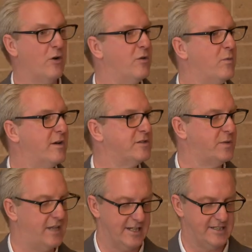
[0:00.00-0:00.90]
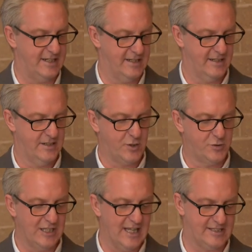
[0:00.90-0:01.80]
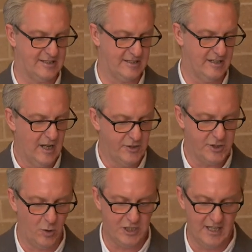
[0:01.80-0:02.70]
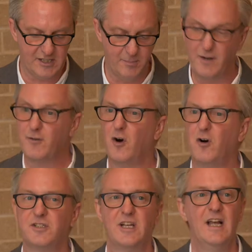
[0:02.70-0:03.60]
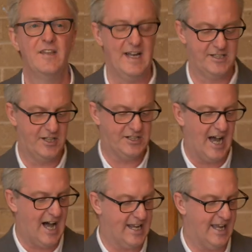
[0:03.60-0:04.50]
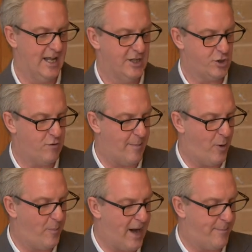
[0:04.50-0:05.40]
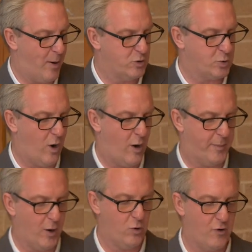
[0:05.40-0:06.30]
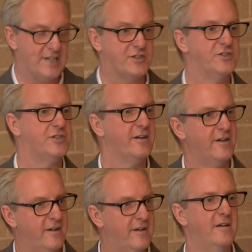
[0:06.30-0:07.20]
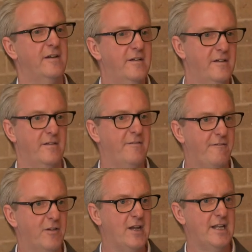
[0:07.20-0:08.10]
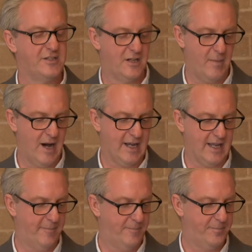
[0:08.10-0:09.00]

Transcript: are other words with that in, socialist and socialism. But of course, that is the target, to wrap up our post-war progress and to flog it to the market.